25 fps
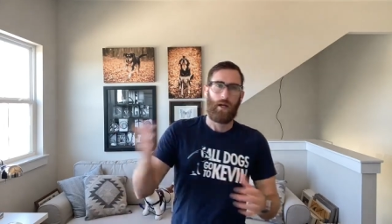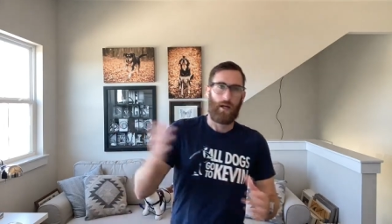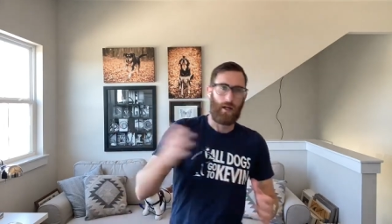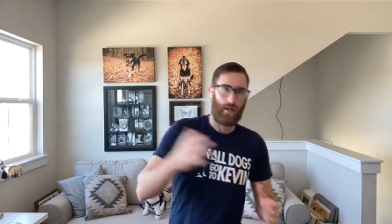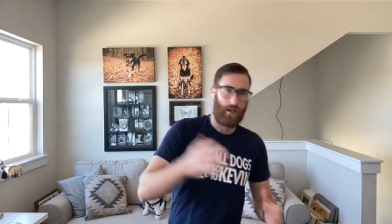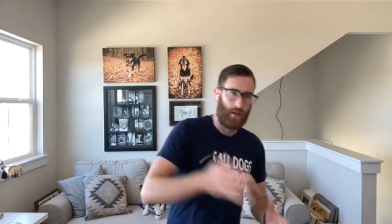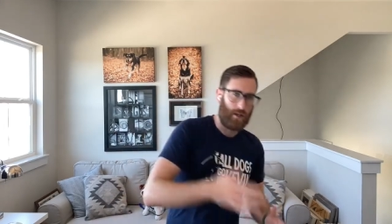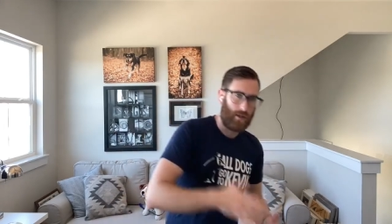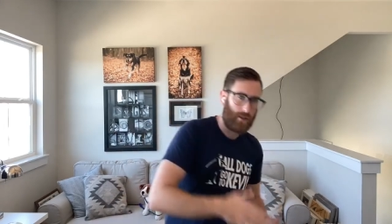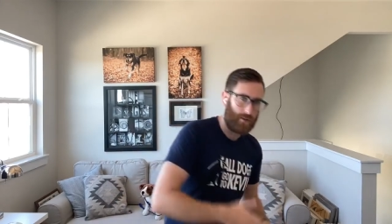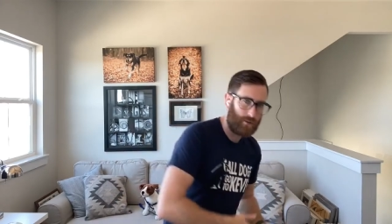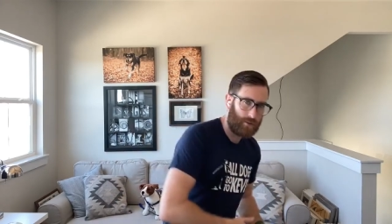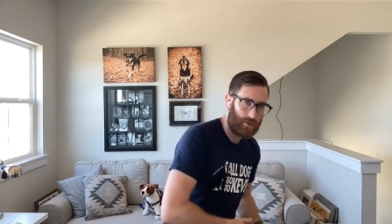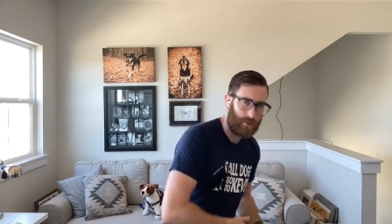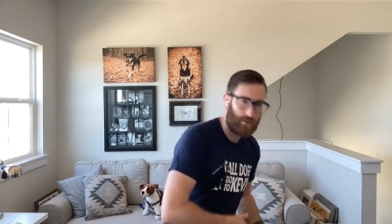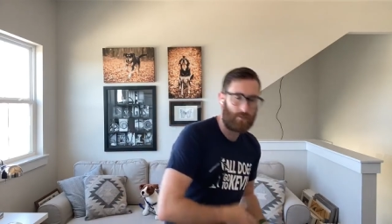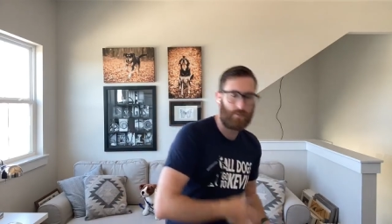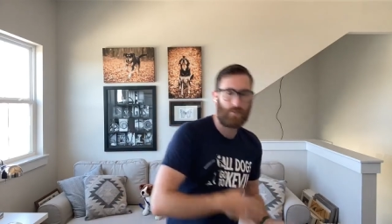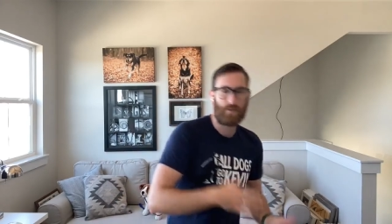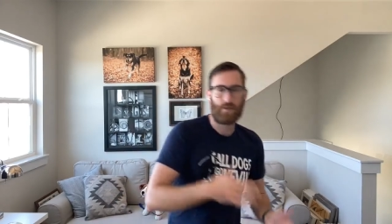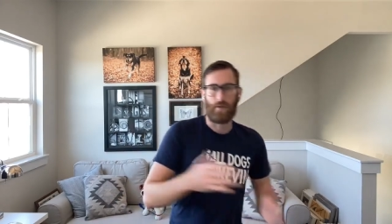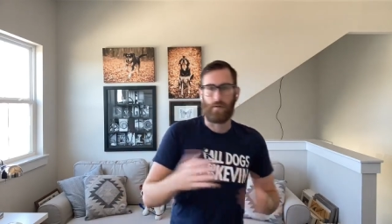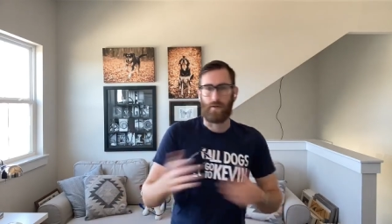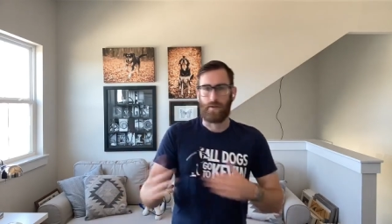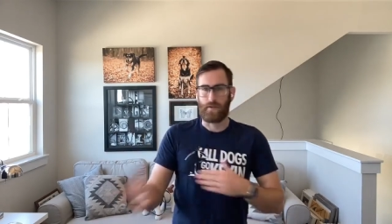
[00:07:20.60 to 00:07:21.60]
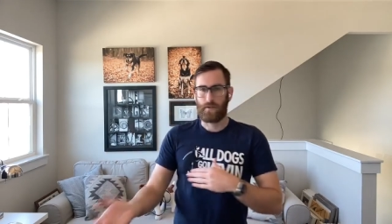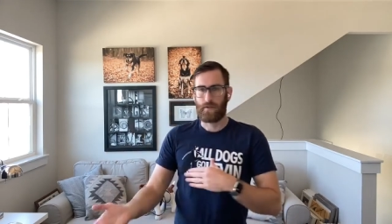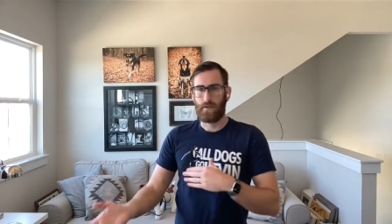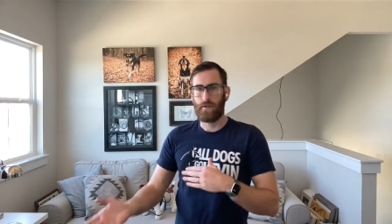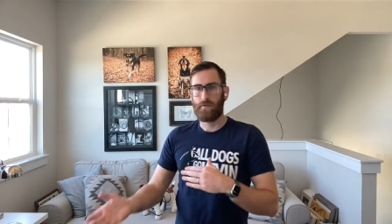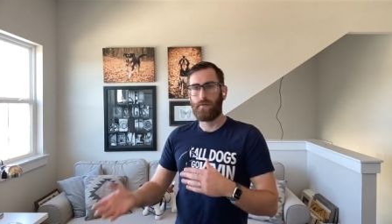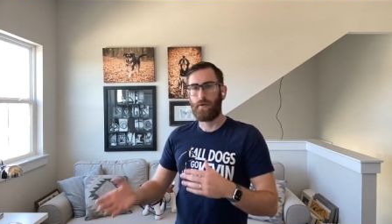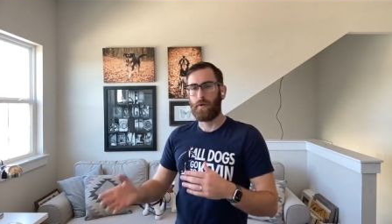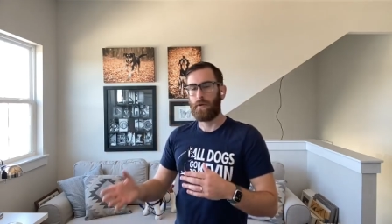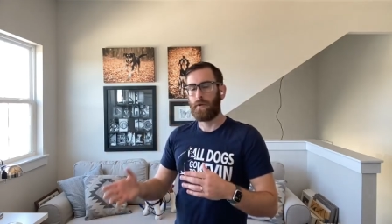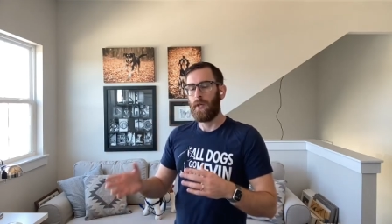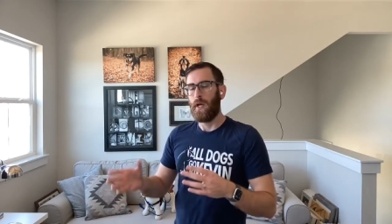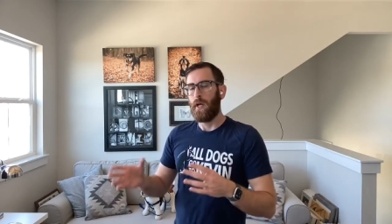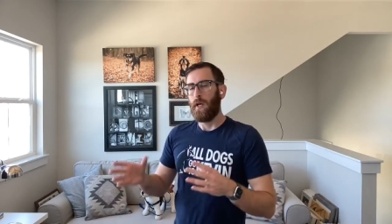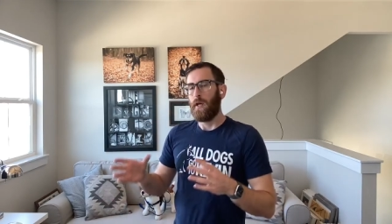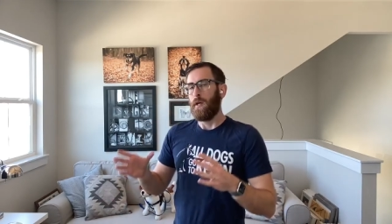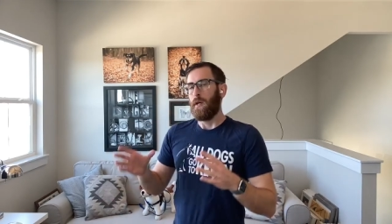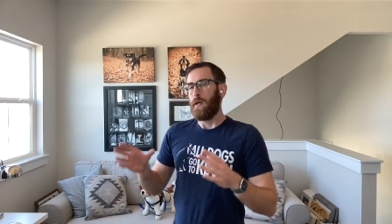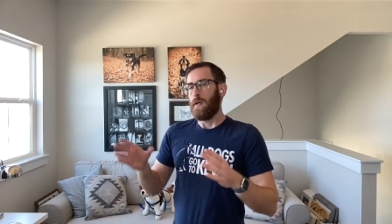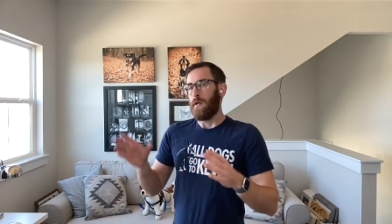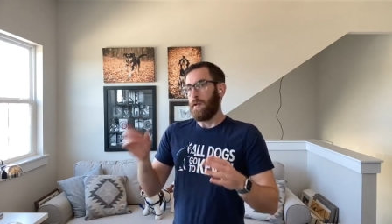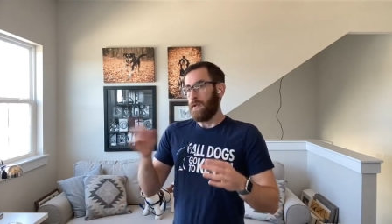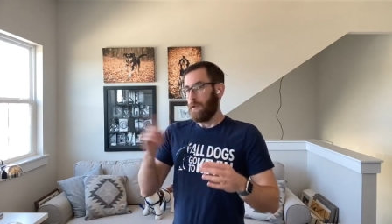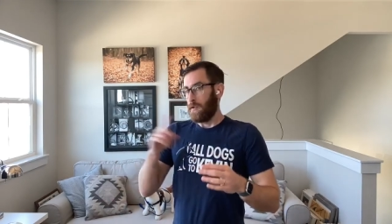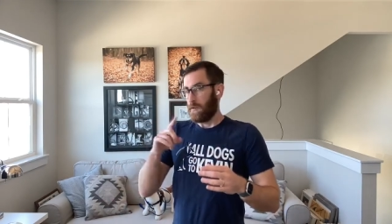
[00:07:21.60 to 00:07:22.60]
and so on and so forth.
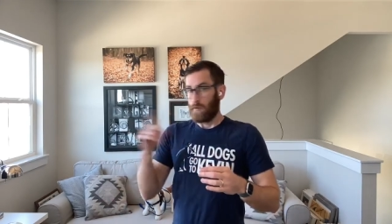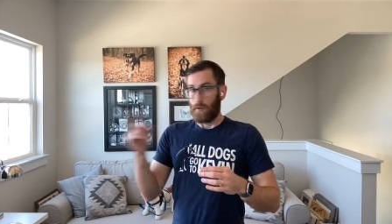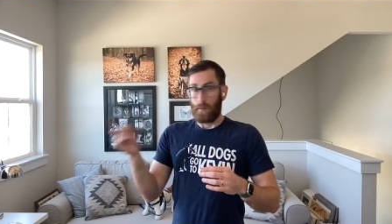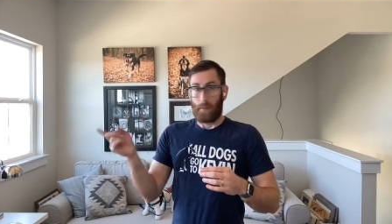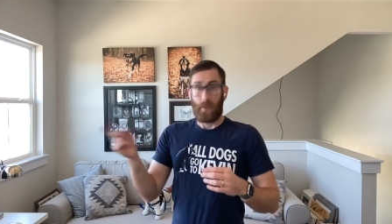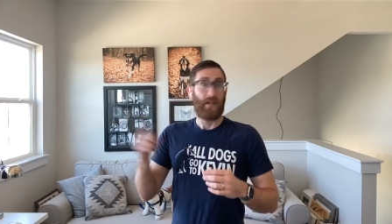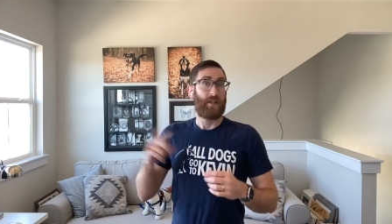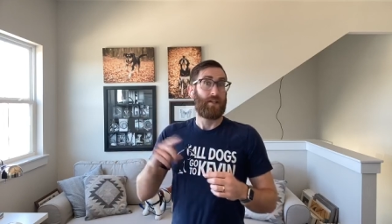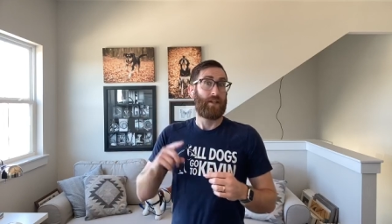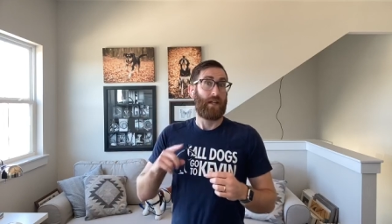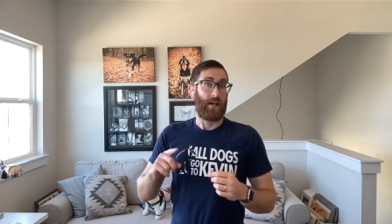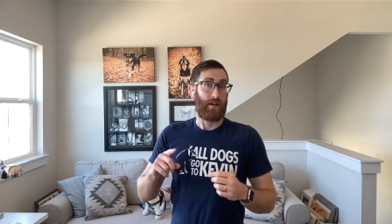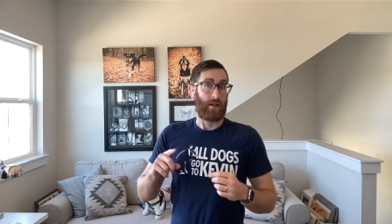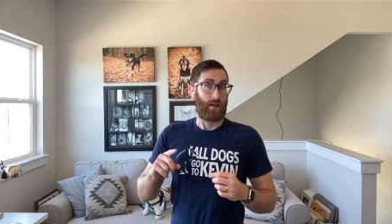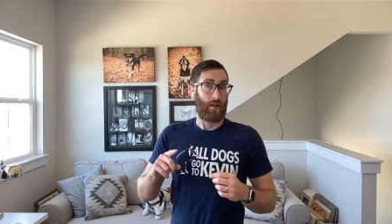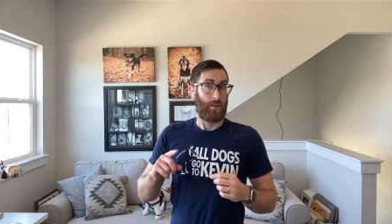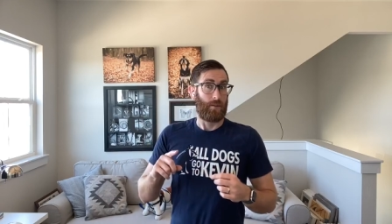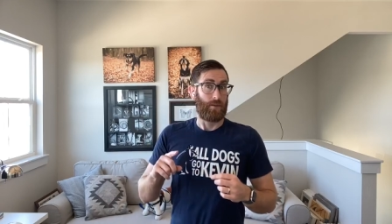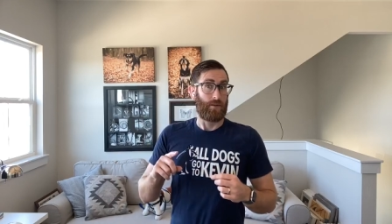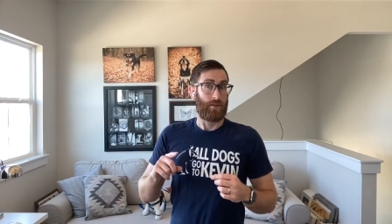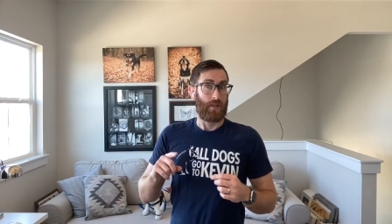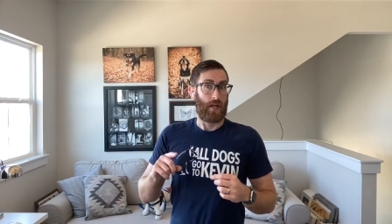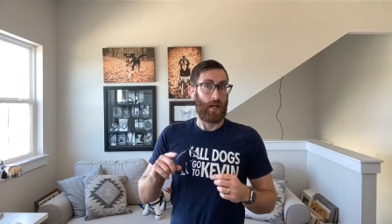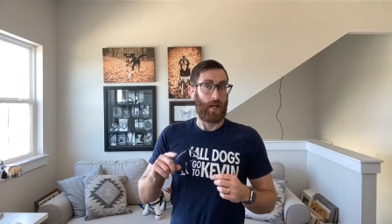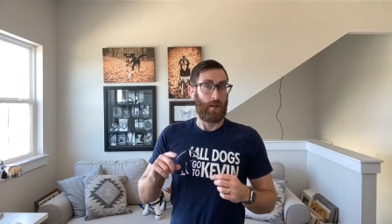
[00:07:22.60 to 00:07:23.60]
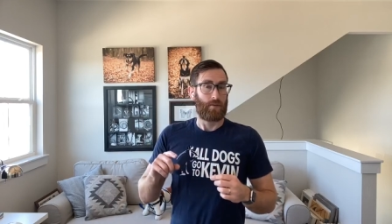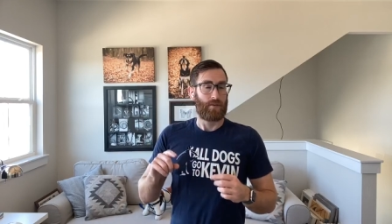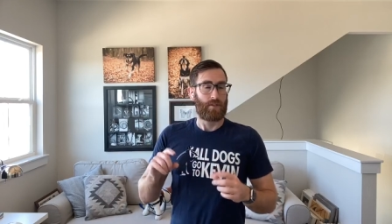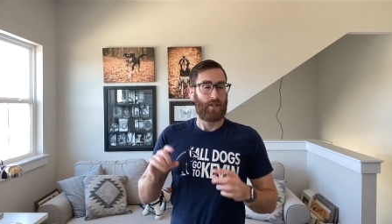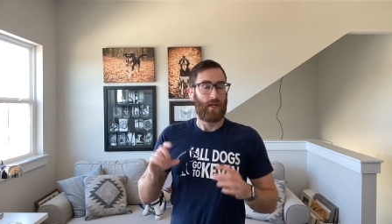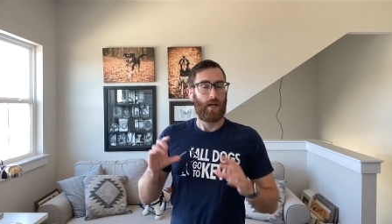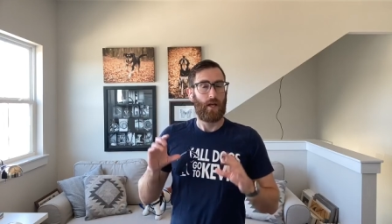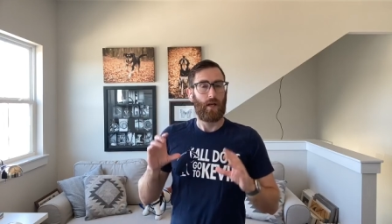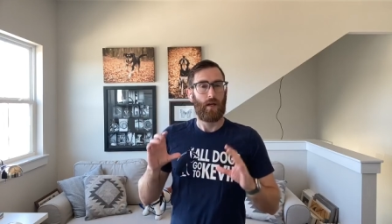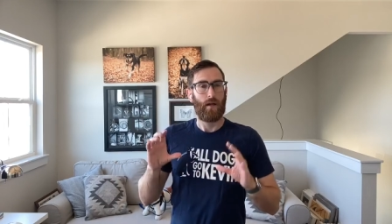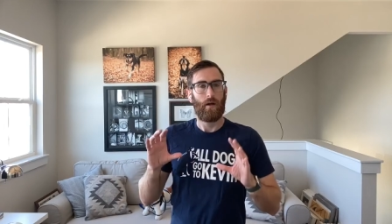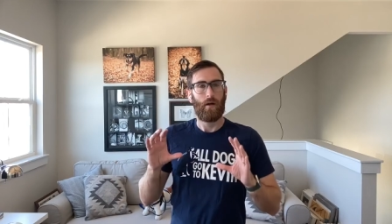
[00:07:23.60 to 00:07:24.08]
Repeated that a couple times.